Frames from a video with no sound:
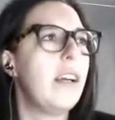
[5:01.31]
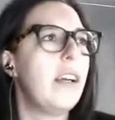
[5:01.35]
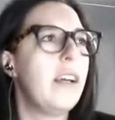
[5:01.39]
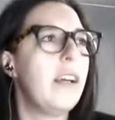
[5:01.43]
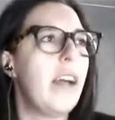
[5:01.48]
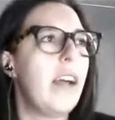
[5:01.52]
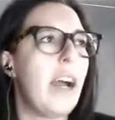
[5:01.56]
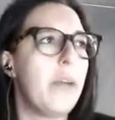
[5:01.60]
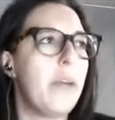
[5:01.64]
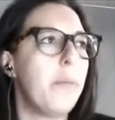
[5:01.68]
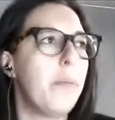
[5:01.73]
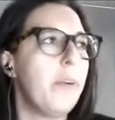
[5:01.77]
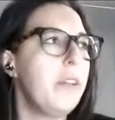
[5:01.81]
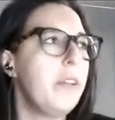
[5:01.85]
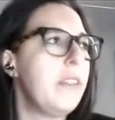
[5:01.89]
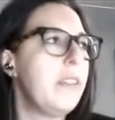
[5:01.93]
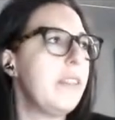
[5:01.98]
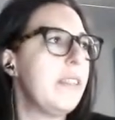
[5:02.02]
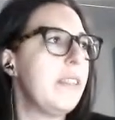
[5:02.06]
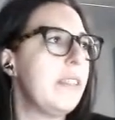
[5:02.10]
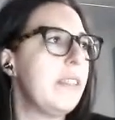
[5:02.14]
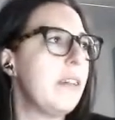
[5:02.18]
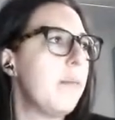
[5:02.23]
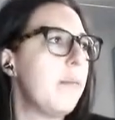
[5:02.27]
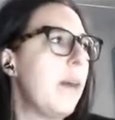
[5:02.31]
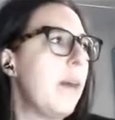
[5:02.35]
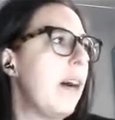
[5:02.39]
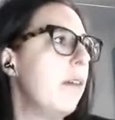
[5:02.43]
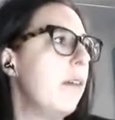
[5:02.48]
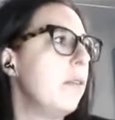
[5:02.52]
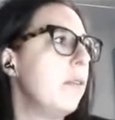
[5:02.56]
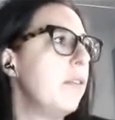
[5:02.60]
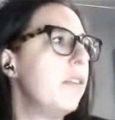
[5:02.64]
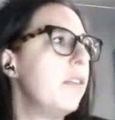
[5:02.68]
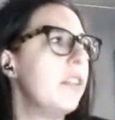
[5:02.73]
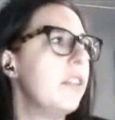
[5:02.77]
hypothesis
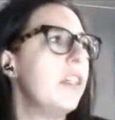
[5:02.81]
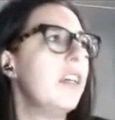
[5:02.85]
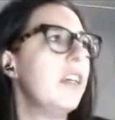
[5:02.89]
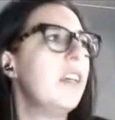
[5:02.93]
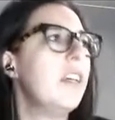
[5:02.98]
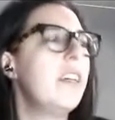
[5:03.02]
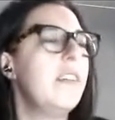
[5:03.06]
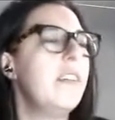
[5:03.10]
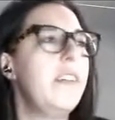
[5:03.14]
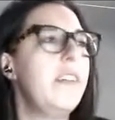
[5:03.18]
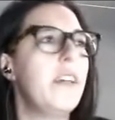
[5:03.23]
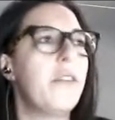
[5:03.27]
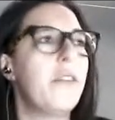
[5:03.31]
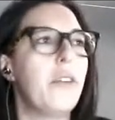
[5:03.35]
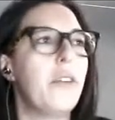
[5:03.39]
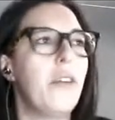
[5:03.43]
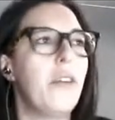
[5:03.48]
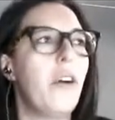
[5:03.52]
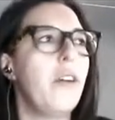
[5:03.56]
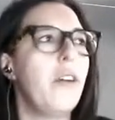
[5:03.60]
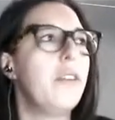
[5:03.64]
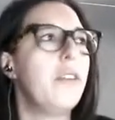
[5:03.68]
about the chronology